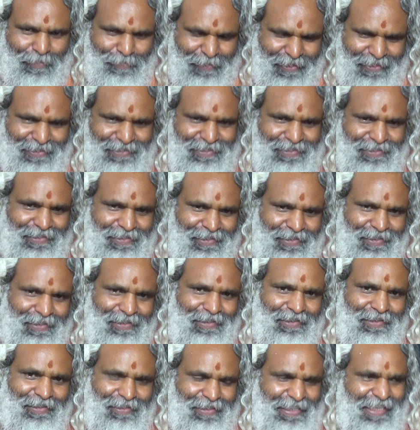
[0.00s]
Pradesh.
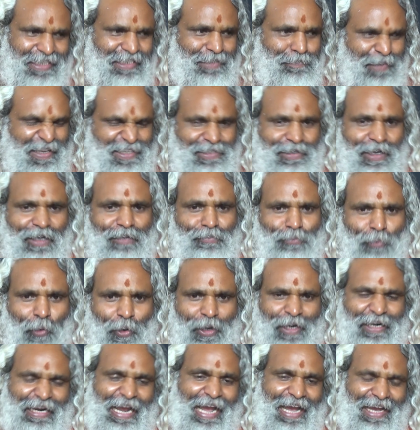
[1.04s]
There is a place called
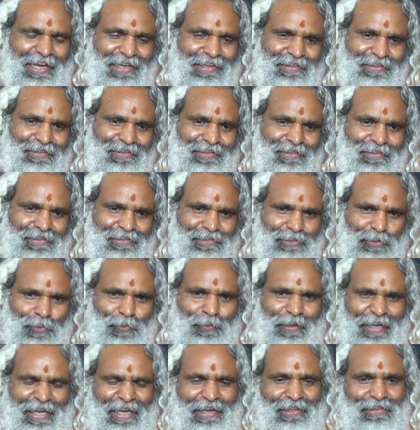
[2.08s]
Morna. So
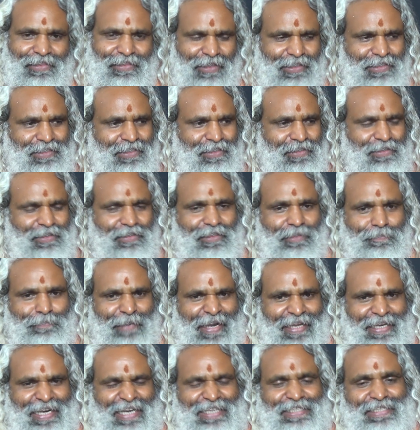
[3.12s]
where Takshaka, the
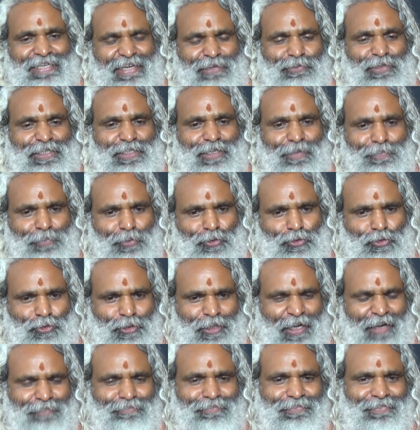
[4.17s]
final snake, was supposed to
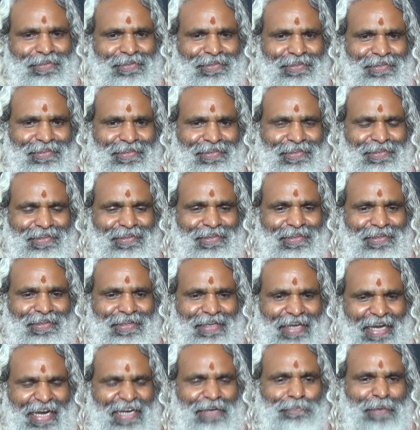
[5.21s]
come,
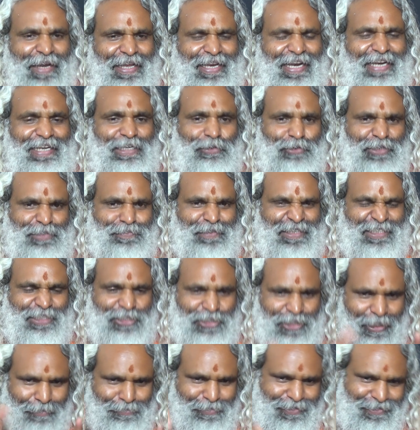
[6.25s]
and finally it was being
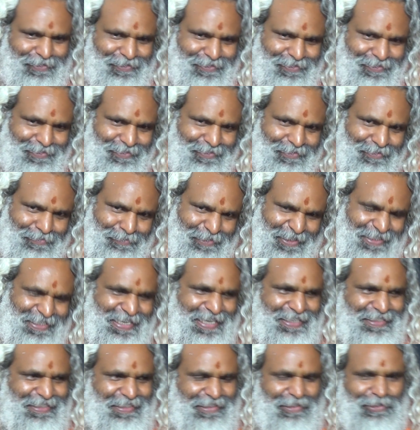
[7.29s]
stopped, because
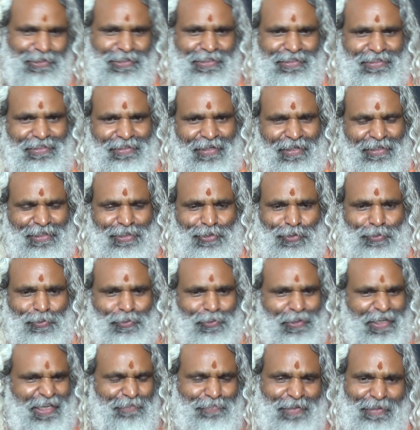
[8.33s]
Astika Rishi understood,
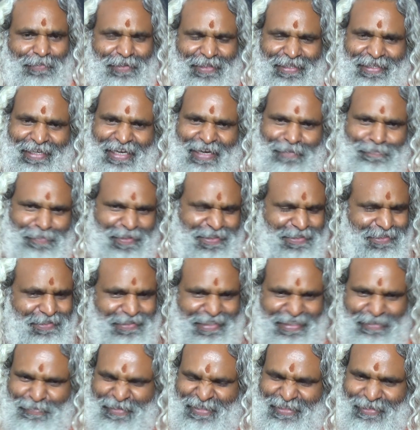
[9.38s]
okay, if everything happens,
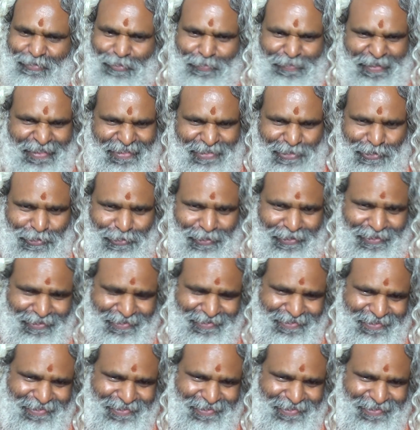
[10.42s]
that means it will be destroyed.